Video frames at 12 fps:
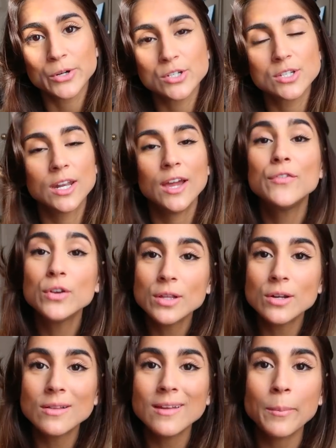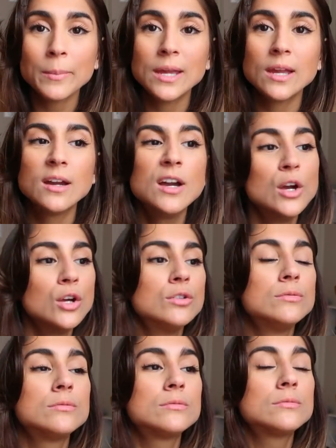person. If you're little like me,
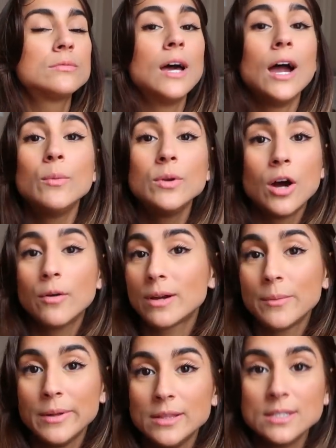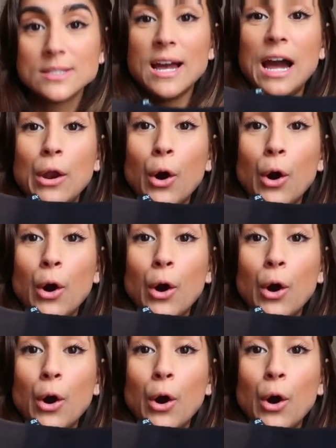I would not recommend these at